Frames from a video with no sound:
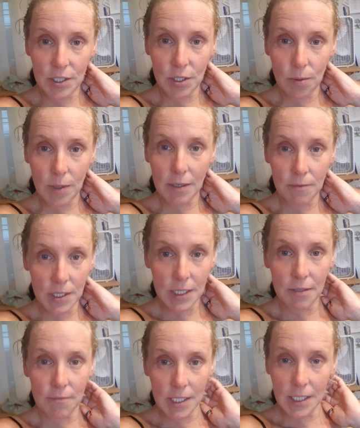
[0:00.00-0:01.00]
do. I
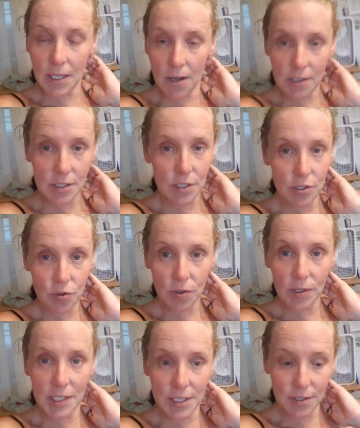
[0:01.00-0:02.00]
really, really honest and
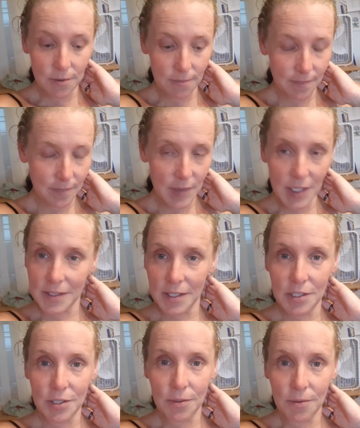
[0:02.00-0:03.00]
truly do. Yes, I
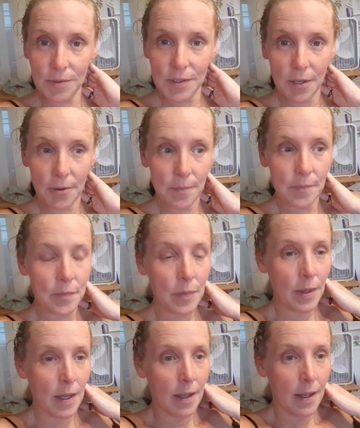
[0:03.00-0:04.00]
do. So,
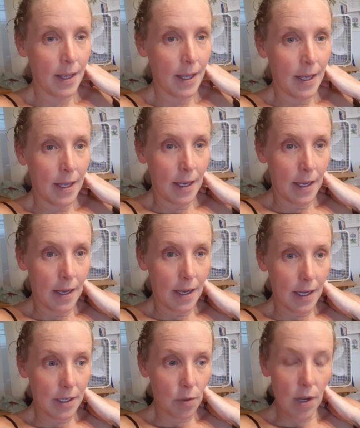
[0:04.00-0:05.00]

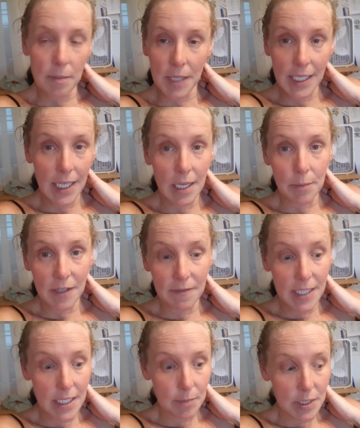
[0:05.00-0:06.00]
I know I'm going to kick my
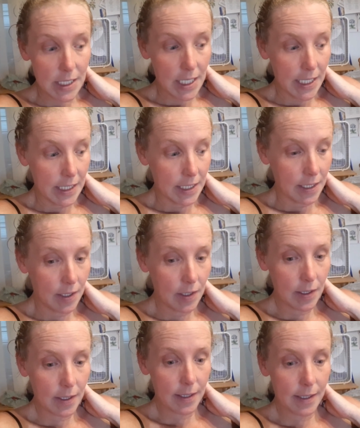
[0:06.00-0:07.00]
feet up tonight,
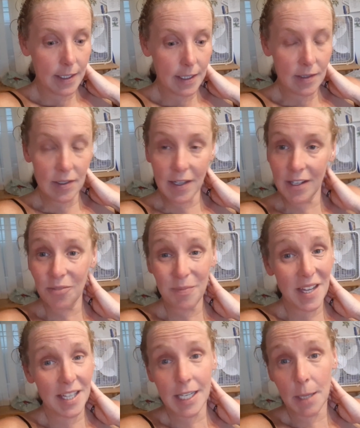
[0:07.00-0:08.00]
and I hope
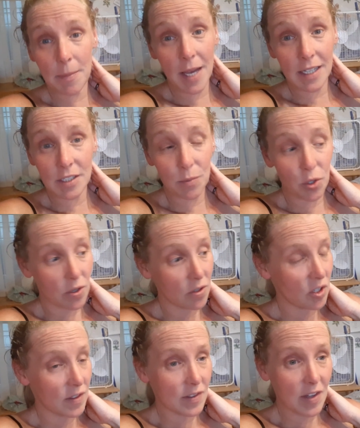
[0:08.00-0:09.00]
that you come back tomorrow,
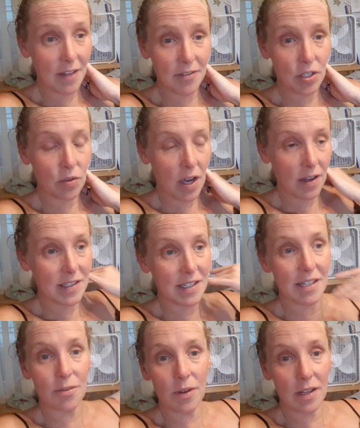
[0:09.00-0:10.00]
because having you guys
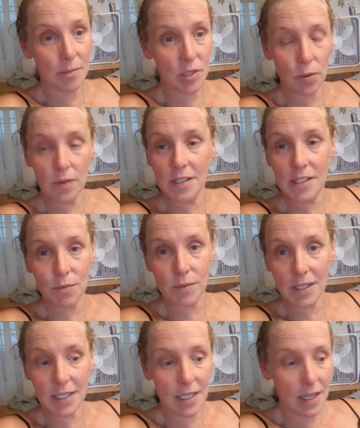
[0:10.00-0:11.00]
here while I'm doing this
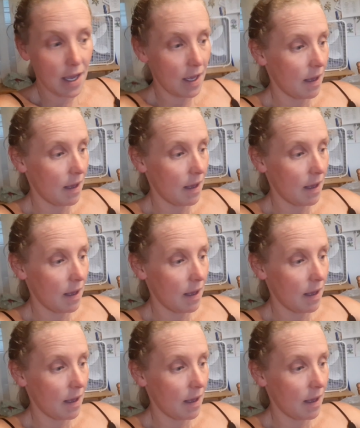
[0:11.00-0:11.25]
really